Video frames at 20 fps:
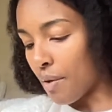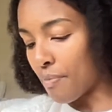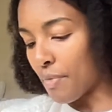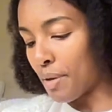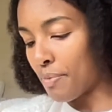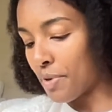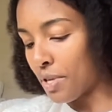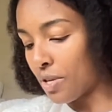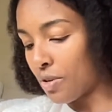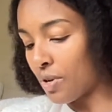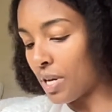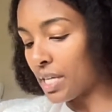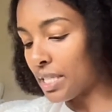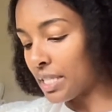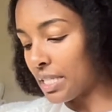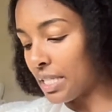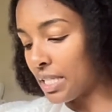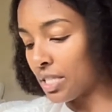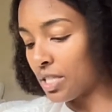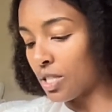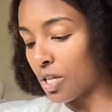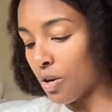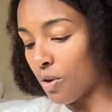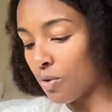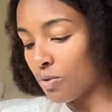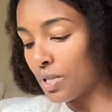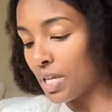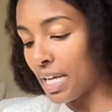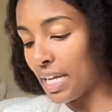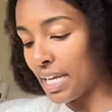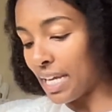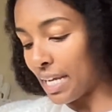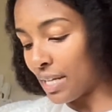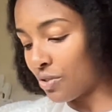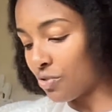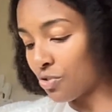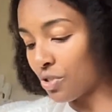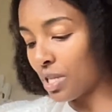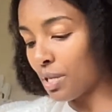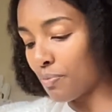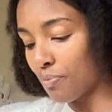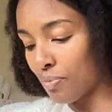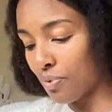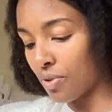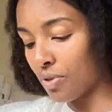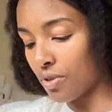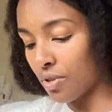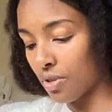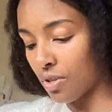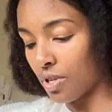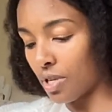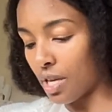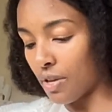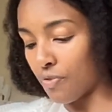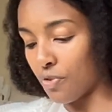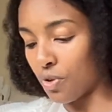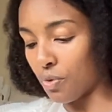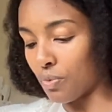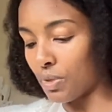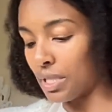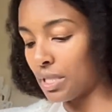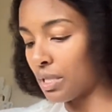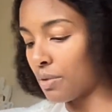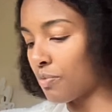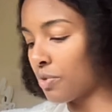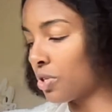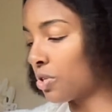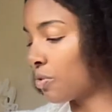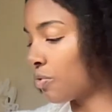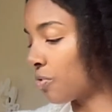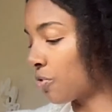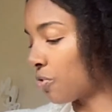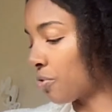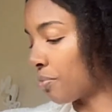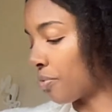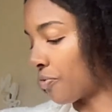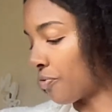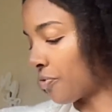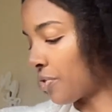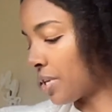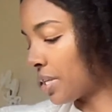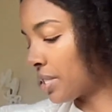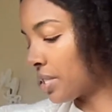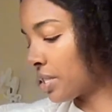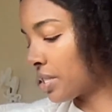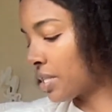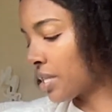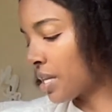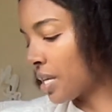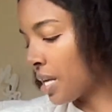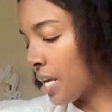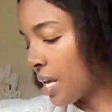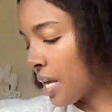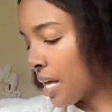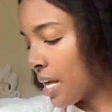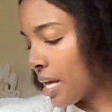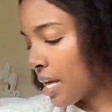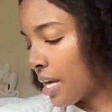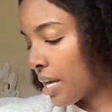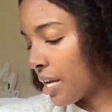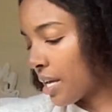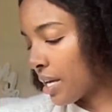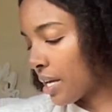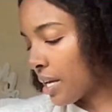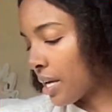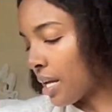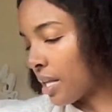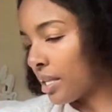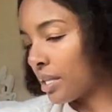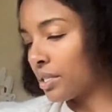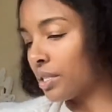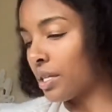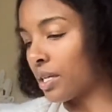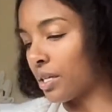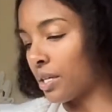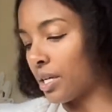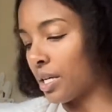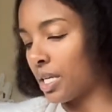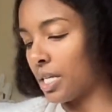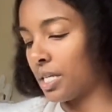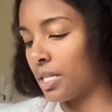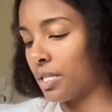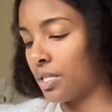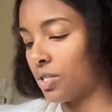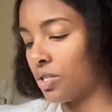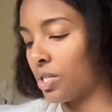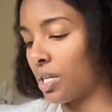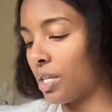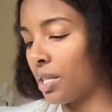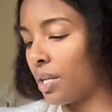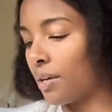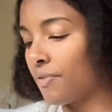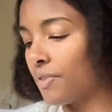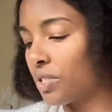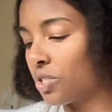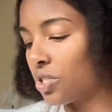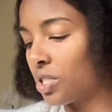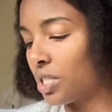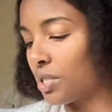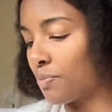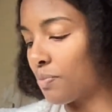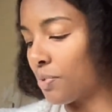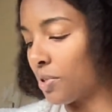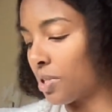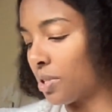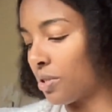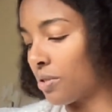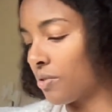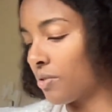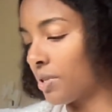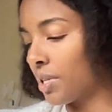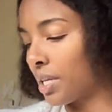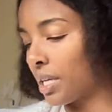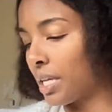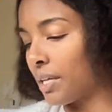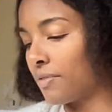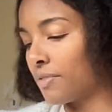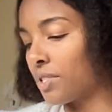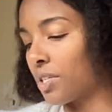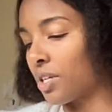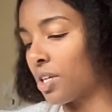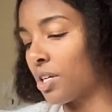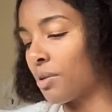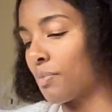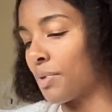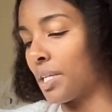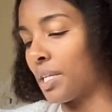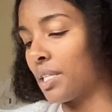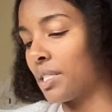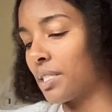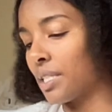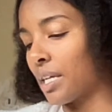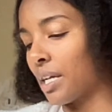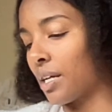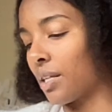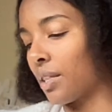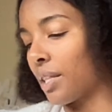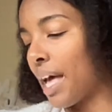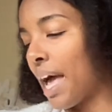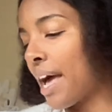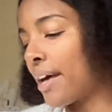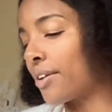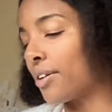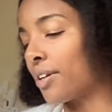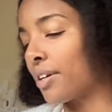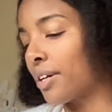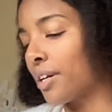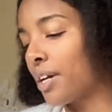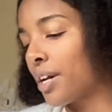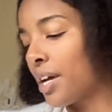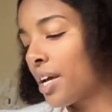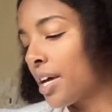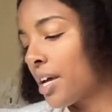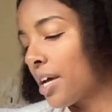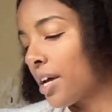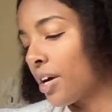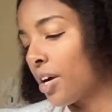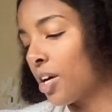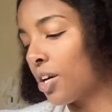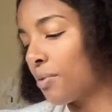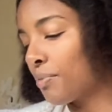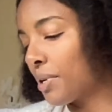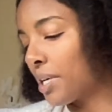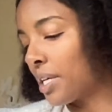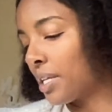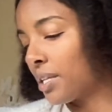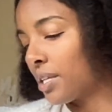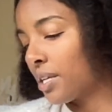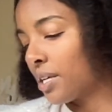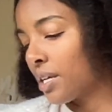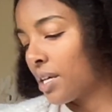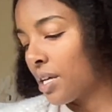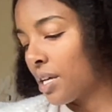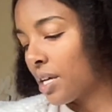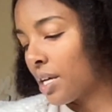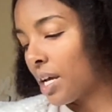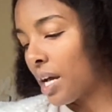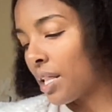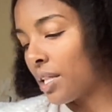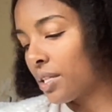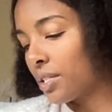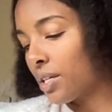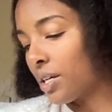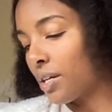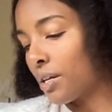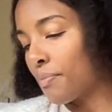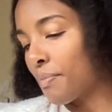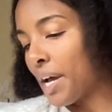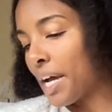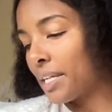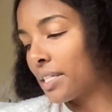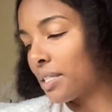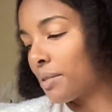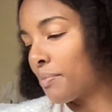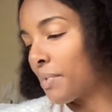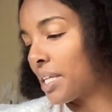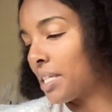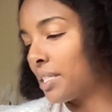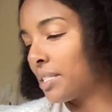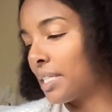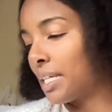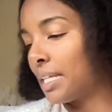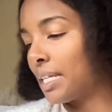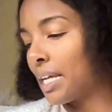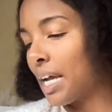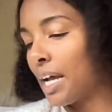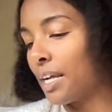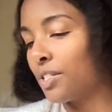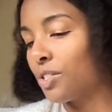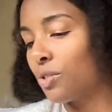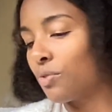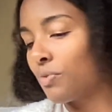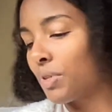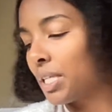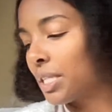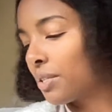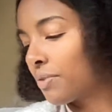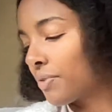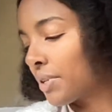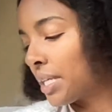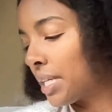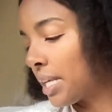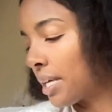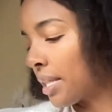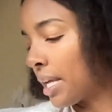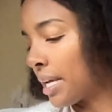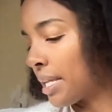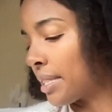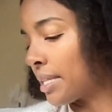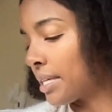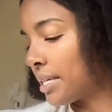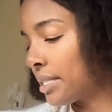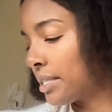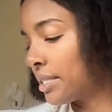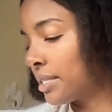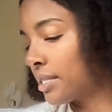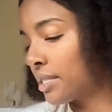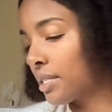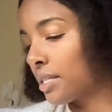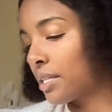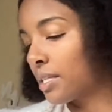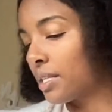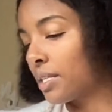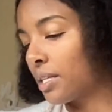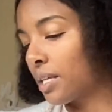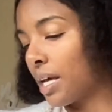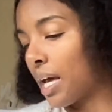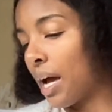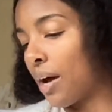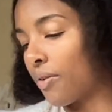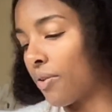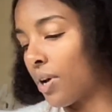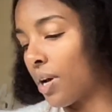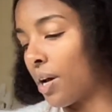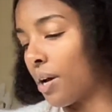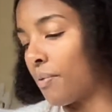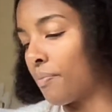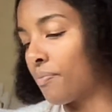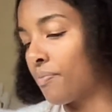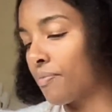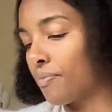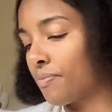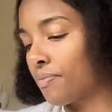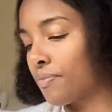Maybe you guys need to go take a trip if you're with someone, a group of friends. Kaladar. I love that she's blue. Gives the hermit. It's like a ladder. Hermit, Kaladar, Magdalene meditating. I do read the reading like this. Outcome